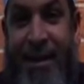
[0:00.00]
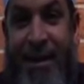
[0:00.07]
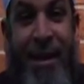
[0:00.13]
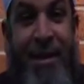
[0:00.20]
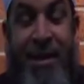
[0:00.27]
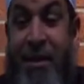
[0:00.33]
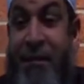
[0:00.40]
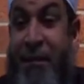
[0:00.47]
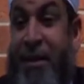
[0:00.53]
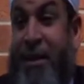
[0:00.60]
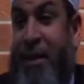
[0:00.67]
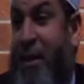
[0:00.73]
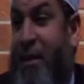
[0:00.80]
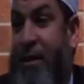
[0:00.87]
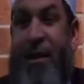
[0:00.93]
Here is the
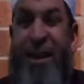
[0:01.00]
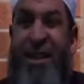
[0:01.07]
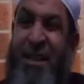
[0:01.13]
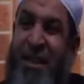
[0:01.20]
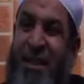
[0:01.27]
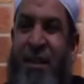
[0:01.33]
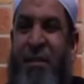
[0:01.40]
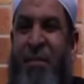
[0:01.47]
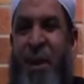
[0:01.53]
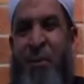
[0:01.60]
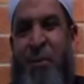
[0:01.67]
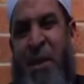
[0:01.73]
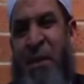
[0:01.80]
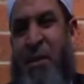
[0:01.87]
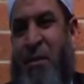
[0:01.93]
fitna, right here, in my
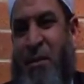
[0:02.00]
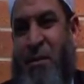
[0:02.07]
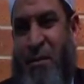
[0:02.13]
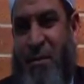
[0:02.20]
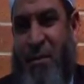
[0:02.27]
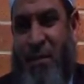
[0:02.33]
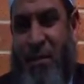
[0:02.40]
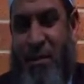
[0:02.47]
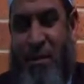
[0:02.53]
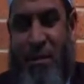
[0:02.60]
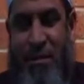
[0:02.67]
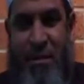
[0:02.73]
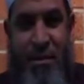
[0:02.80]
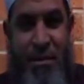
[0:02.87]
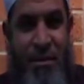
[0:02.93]
opinion.
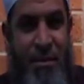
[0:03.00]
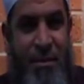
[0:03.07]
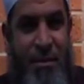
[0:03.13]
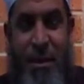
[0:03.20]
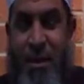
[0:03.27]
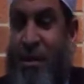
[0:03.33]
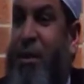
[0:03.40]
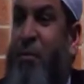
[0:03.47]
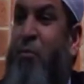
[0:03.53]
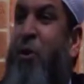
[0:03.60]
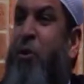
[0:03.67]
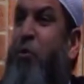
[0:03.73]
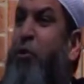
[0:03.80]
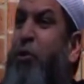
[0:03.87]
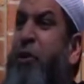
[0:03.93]

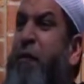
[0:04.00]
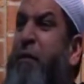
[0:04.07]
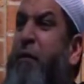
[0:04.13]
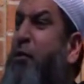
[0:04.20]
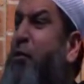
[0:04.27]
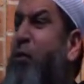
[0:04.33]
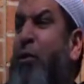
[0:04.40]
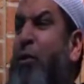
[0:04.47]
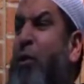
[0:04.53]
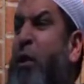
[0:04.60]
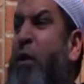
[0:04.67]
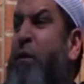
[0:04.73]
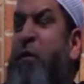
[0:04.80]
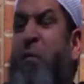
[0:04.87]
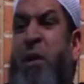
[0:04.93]
Someone who travels all the
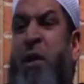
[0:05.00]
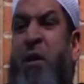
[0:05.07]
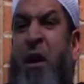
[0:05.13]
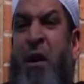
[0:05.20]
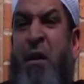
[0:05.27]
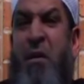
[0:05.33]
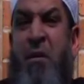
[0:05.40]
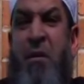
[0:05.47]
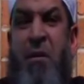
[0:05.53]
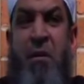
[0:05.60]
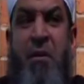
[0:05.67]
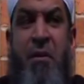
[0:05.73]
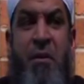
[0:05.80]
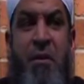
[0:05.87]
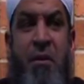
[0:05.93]
way from Iran
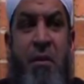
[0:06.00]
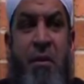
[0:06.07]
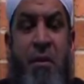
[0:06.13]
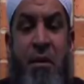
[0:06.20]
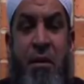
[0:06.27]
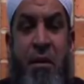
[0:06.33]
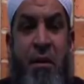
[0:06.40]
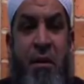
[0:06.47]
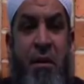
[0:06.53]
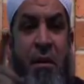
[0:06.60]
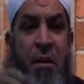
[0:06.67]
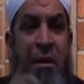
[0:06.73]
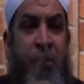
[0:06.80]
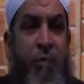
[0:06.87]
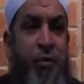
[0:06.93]

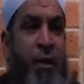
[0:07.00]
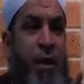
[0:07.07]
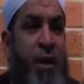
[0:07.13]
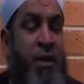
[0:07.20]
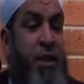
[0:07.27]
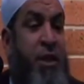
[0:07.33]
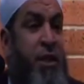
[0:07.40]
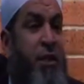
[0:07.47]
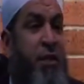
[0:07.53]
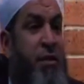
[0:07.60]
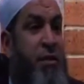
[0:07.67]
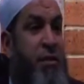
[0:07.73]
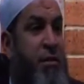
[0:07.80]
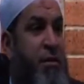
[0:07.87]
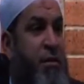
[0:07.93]
to
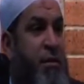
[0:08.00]
Palestine,